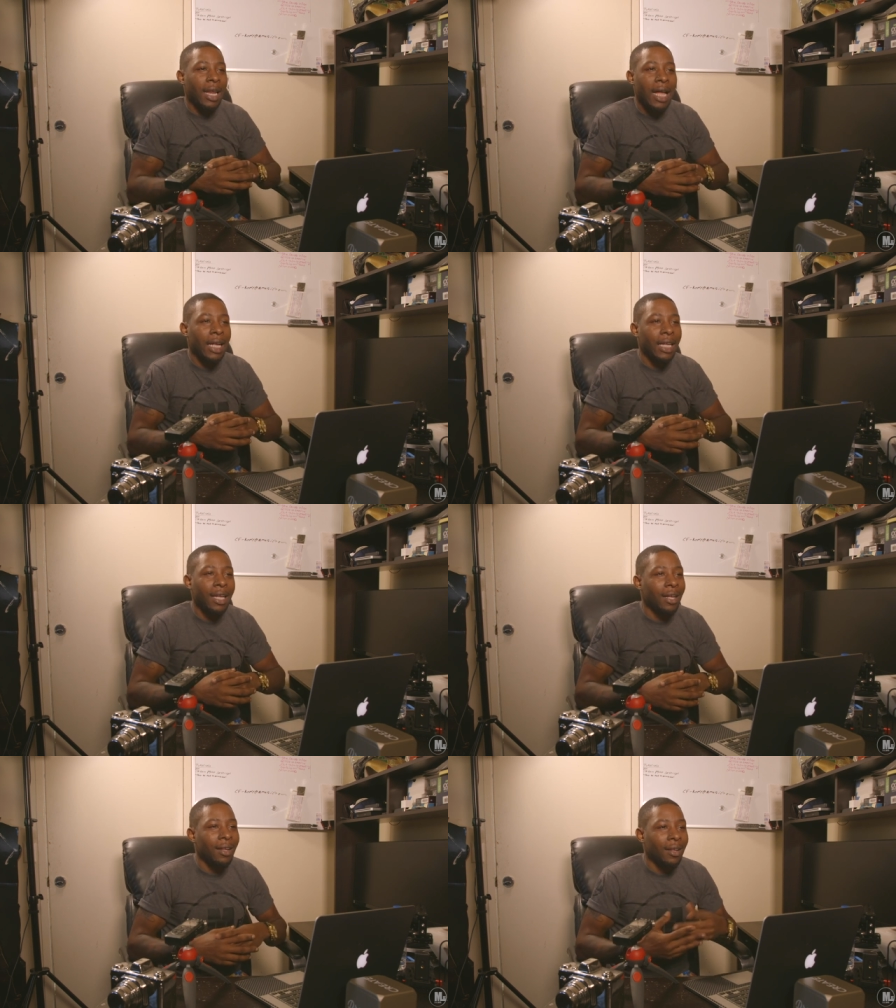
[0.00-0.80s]
Like,
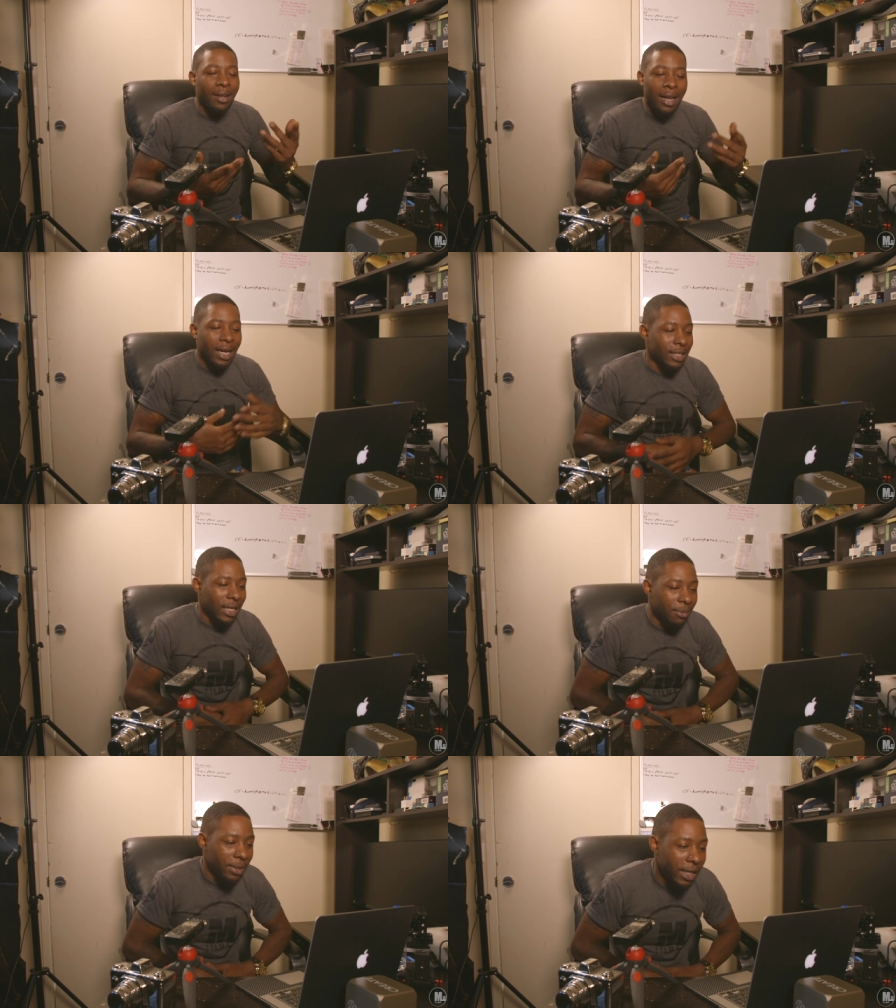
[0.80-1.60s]
like I
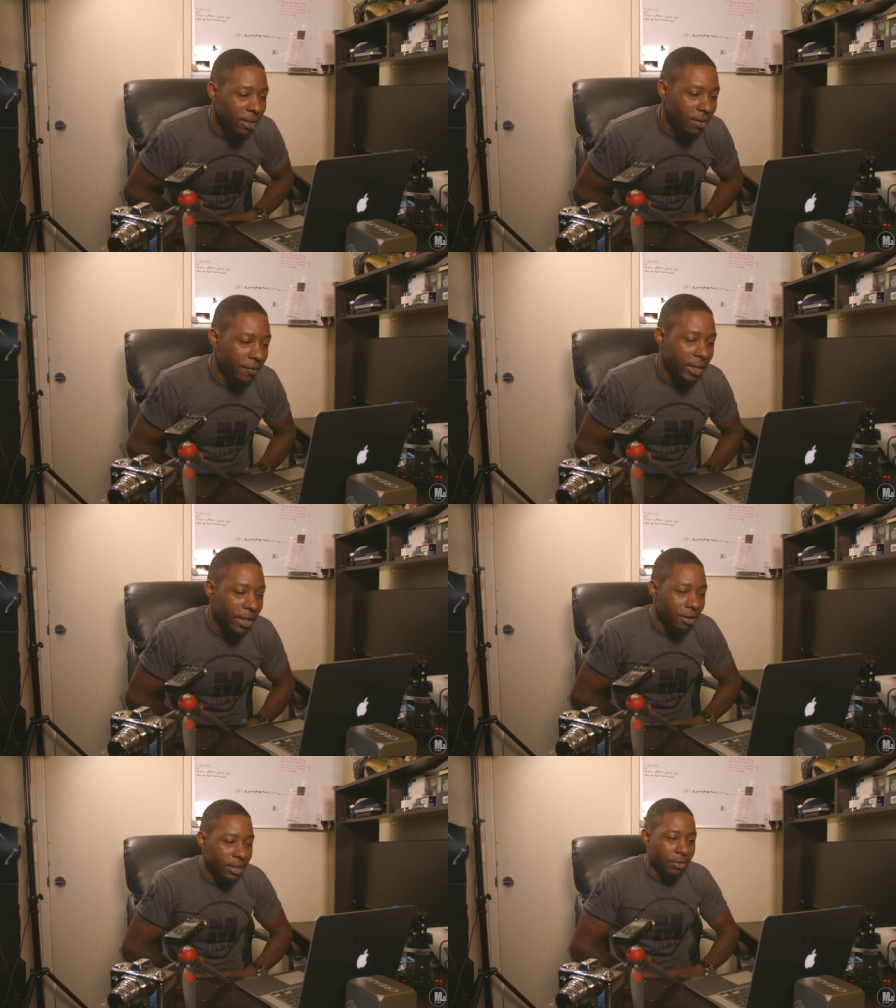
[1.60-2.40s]
said in the beginning of the
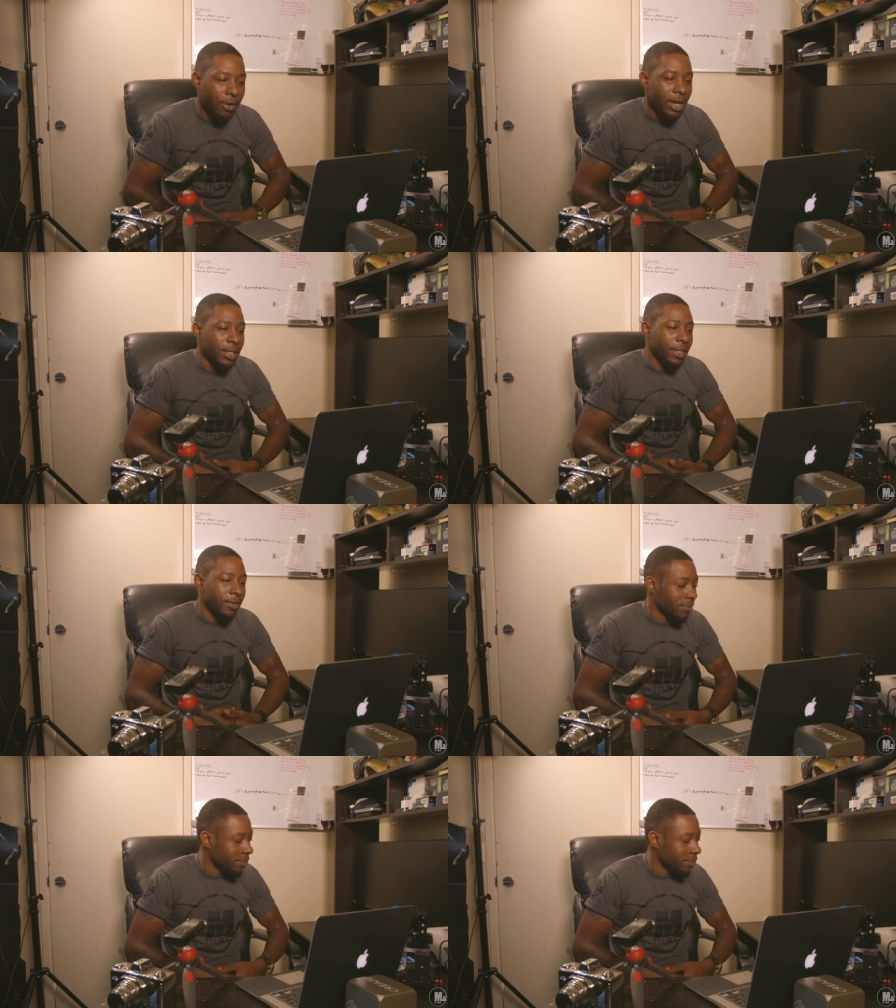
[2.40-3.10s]
video, it's crazy.